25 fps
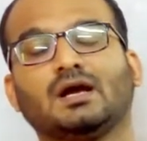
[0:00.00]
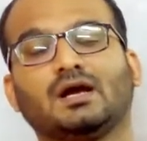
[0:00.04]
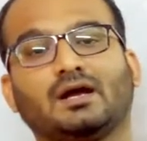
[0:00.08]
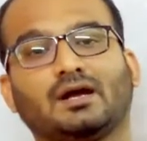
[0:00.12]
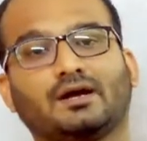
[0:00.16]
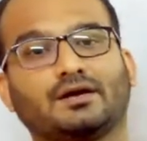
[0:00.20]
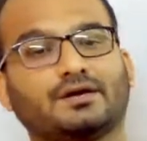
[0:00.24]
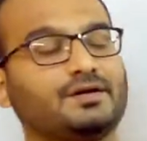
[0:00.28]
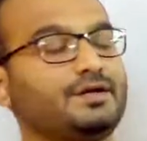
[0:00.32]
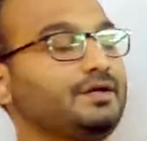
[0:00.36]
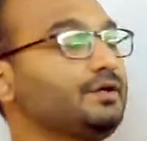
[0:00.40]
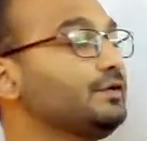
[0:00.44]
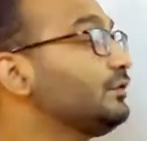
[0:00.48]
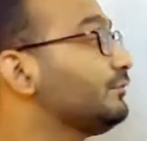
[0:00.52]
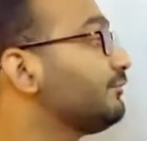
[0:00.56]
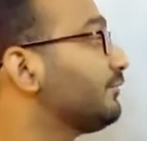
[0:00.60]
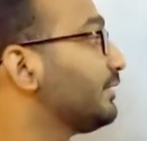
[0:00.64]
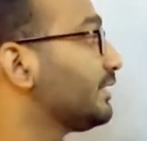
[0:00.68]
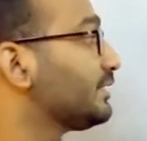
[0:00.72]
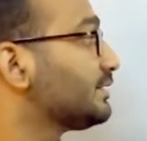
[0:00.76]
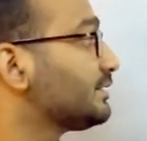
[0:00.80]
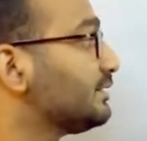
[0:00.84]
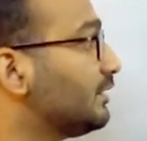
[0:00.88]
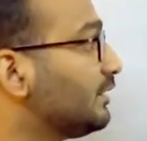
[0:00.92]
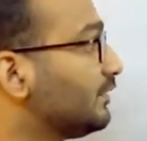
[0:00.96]
According to the
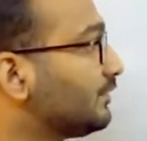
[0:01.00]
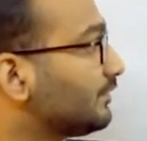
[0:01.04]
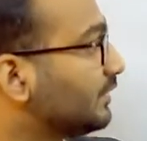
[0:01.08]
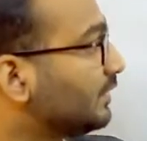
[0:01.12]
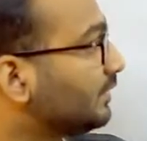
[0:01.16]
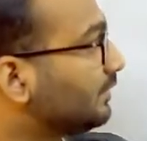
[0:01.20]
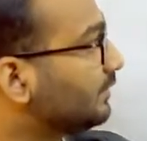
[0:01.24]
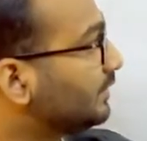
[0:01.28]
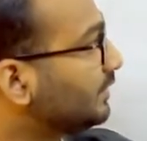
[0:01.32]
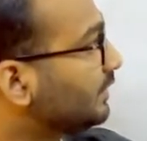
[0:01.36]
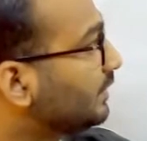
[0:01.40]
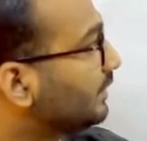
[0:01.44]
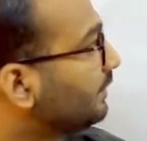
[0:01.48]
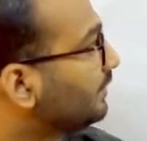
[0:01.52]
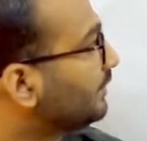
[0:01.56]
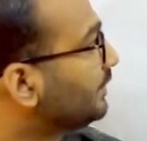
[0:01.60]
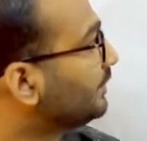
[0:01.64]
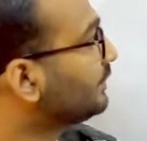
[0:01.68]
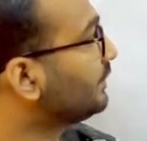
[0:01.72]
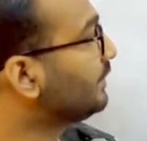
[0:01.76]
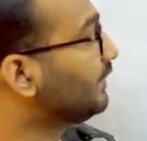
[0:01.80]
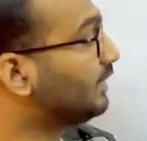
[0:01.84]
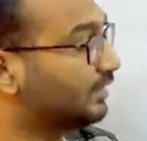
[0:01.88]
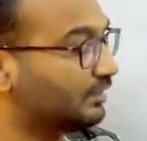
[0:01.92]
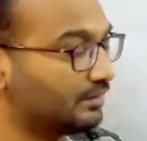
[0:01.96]
first law of
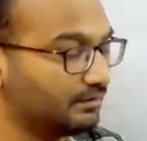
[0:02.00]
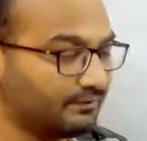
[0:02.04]
thermodynamics